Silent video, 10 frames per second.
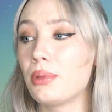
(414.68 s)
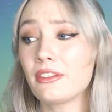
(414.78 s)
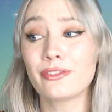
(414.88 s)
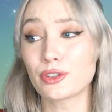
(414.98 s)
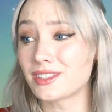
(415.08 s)

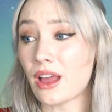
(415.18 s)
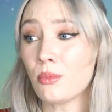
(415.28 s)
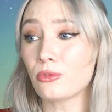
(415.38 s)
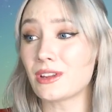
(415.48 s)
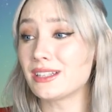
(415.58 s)
But for
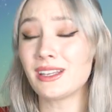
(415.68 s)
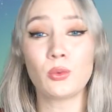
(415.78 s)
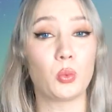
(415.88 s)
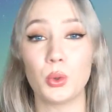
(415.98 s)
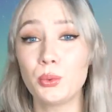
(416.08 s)
some
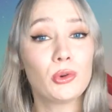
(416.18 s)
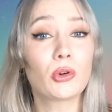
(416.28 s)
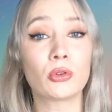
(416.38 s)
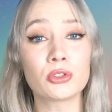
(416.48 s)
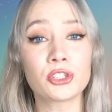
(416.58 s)
reason, woo-woo
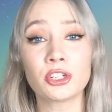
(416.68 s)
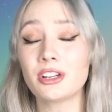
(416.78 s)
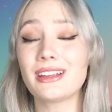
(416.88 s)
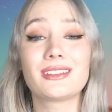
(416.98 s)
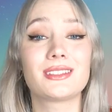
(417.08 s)
culture
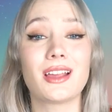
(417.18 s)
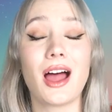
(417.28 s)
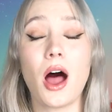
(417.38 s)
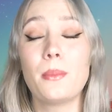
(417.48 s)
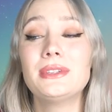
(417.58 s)
is
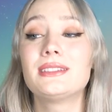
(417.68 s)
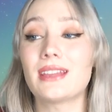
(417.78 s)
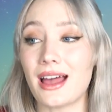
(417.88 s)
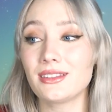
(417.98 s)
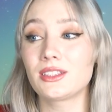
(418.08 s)

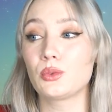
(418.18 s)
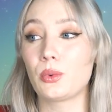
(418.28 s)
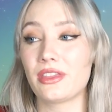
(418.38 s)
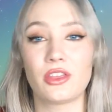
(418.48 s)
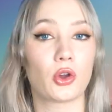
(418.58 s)
obsessed
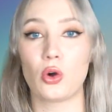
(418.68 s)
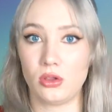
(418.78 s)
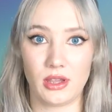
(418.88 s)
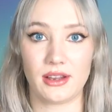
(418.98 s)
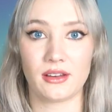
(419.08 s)
with the
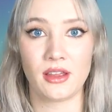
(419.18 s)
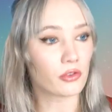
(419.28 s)
colon.